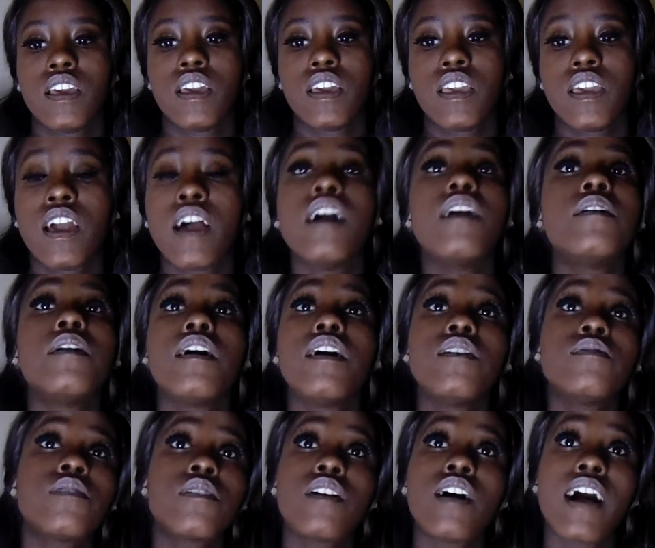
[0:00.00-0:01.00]
yeah,
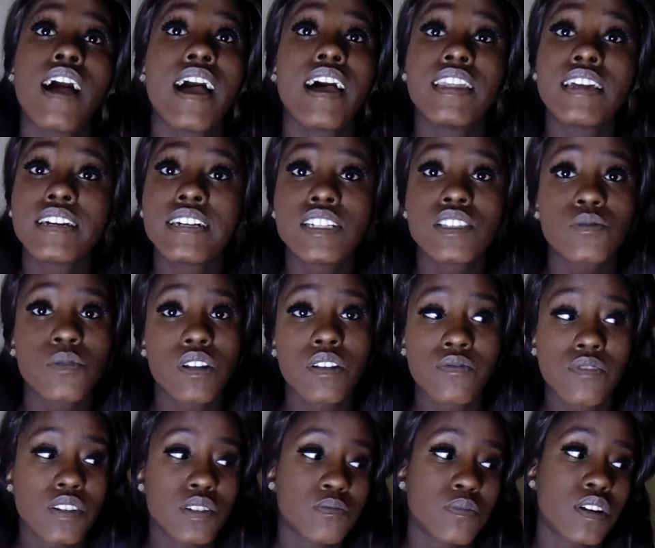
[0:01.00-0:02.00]
overall I had a good
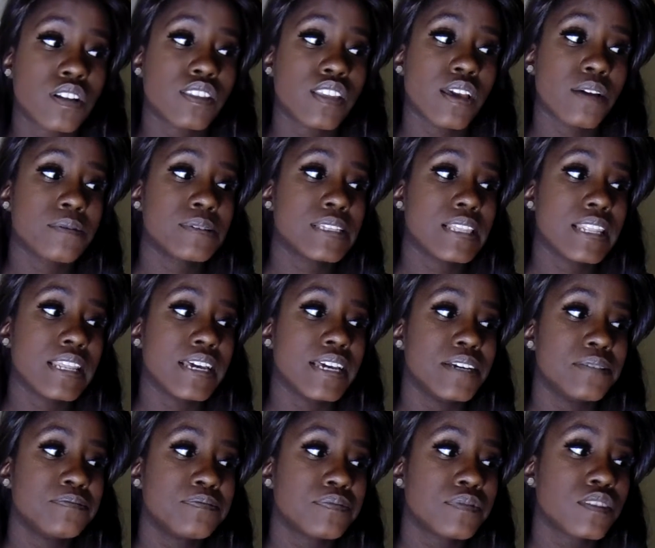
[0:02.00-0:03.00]
21st birthday. It was
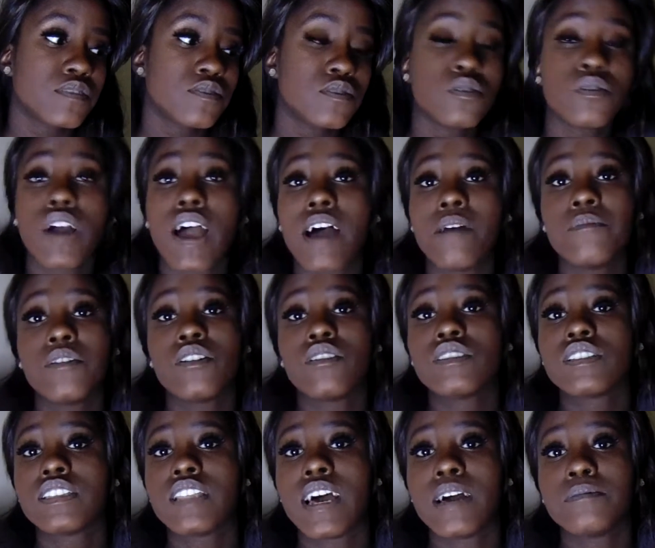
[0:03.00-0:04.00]
lit. If you had me on
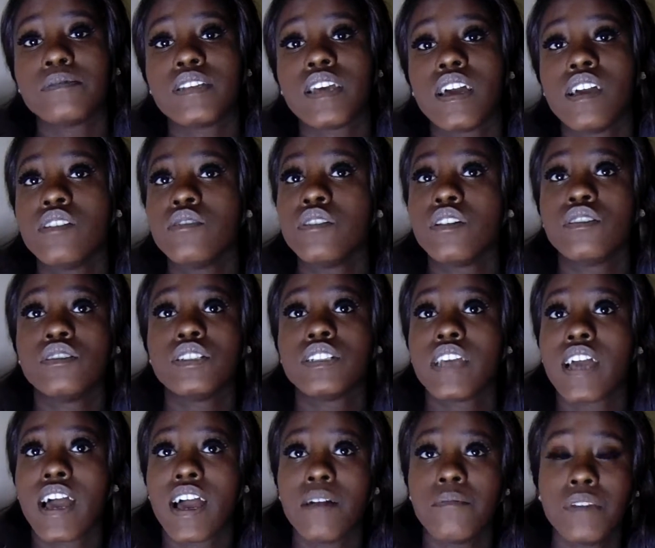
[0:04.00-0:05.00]
Snapchat, you know, you
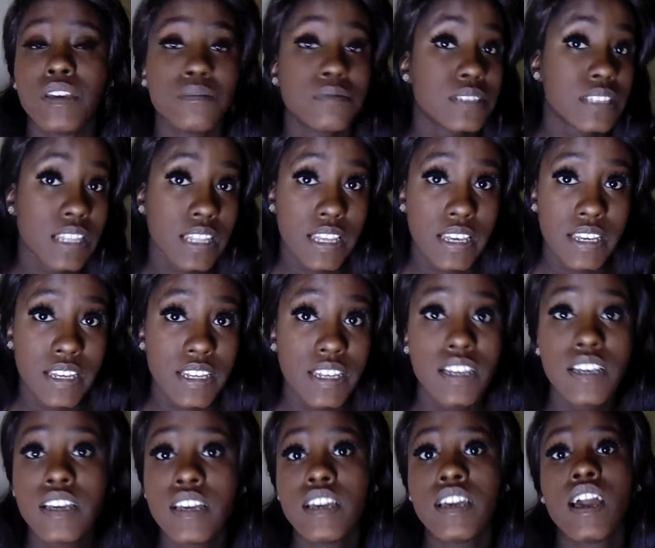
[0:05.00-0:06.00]
should add me. It was lit.
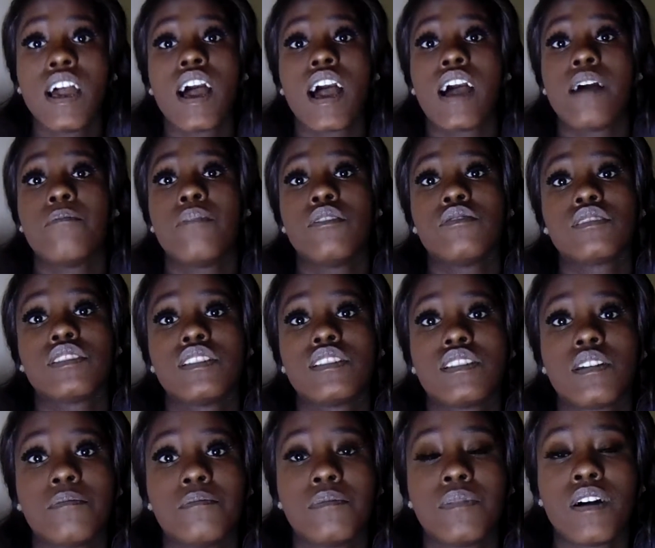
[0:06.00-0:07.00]
I posted
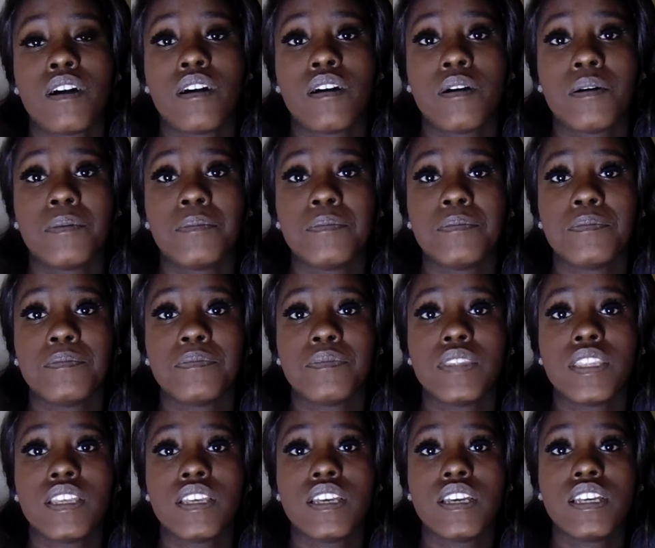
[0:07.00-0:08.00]
some um,
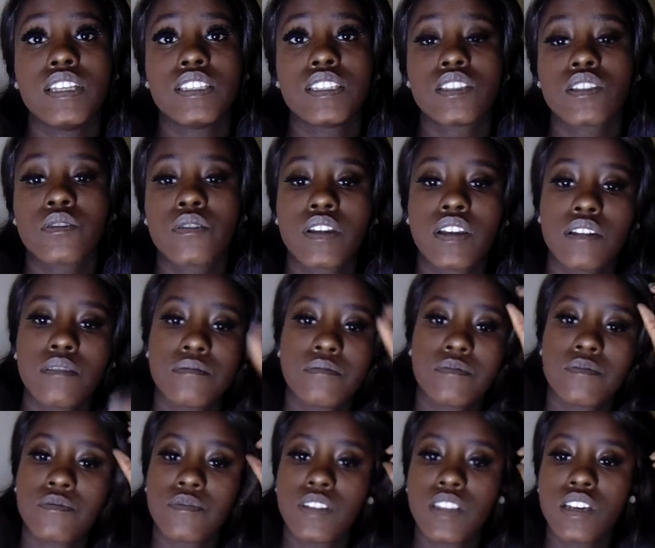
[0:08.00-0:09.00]

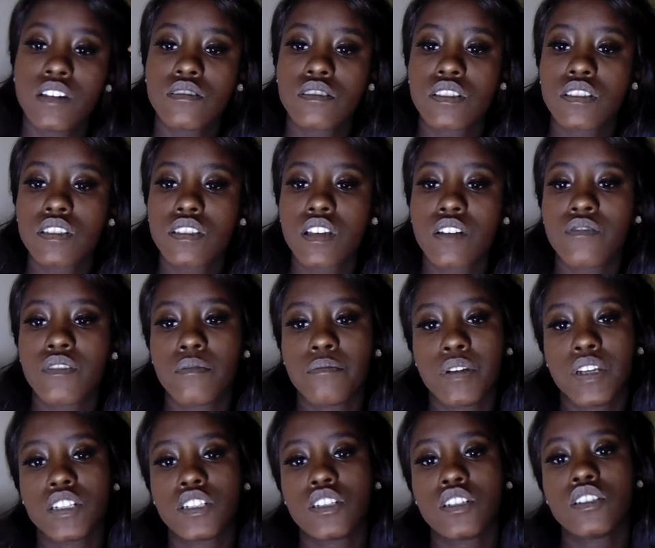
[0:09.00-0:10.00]
Instagram videos and stuff and
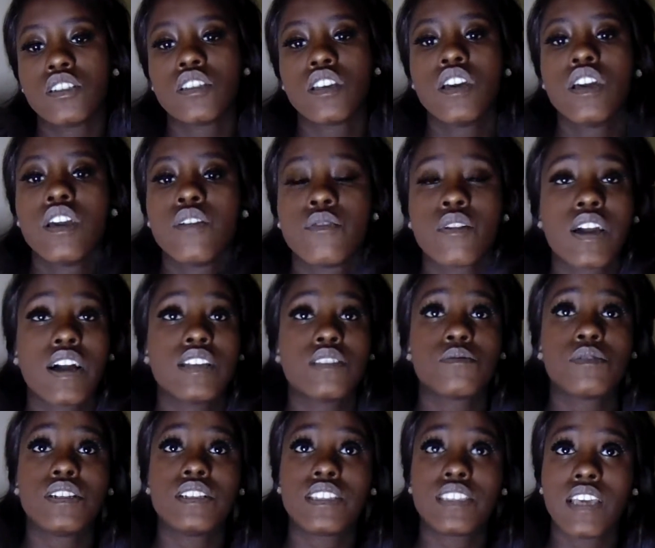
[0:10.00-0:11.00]
pictures. If you guys
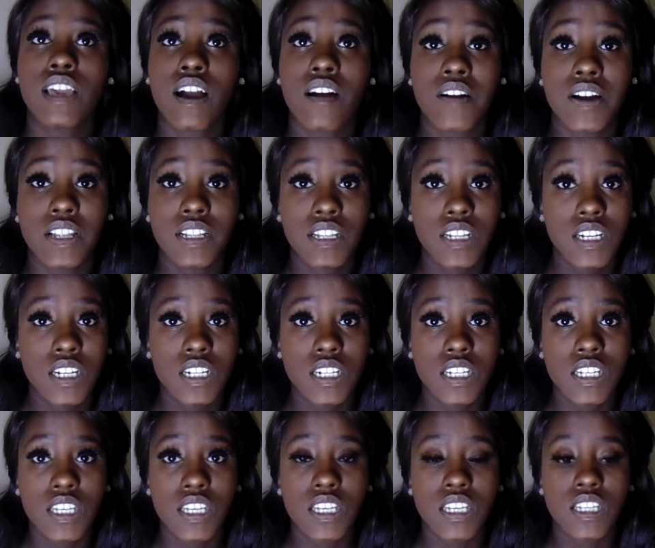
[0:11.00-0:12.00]
want to see how I
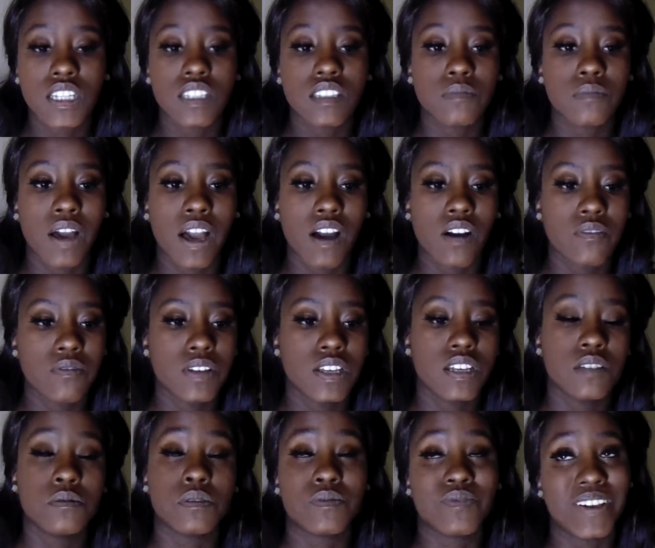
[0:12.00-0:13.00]
look and my
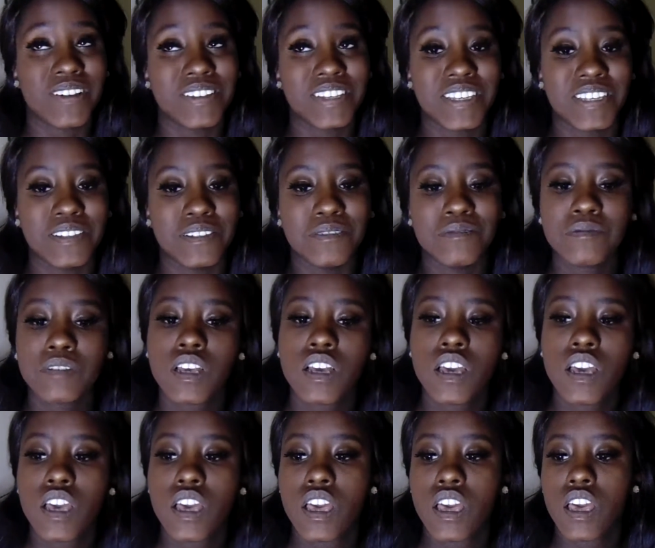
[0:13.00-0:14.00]
outfit, it was very cute.
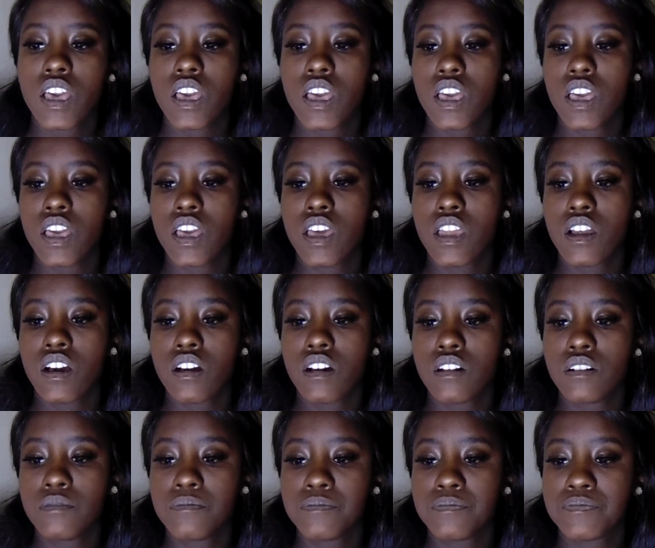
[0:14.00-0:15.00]
And
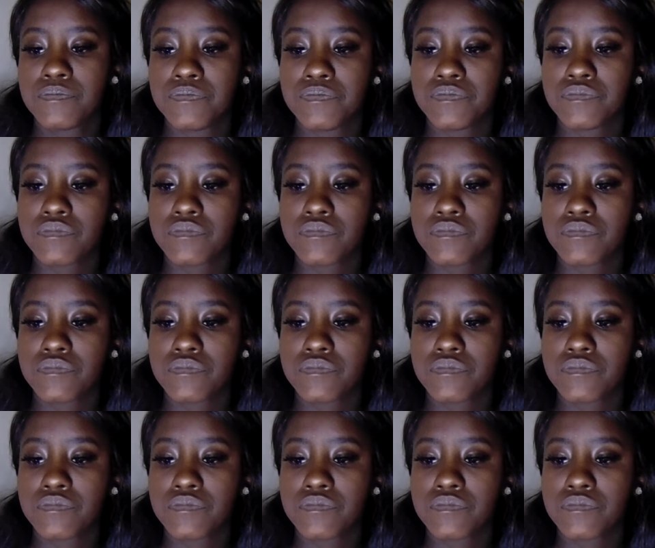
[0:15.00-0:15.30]
um,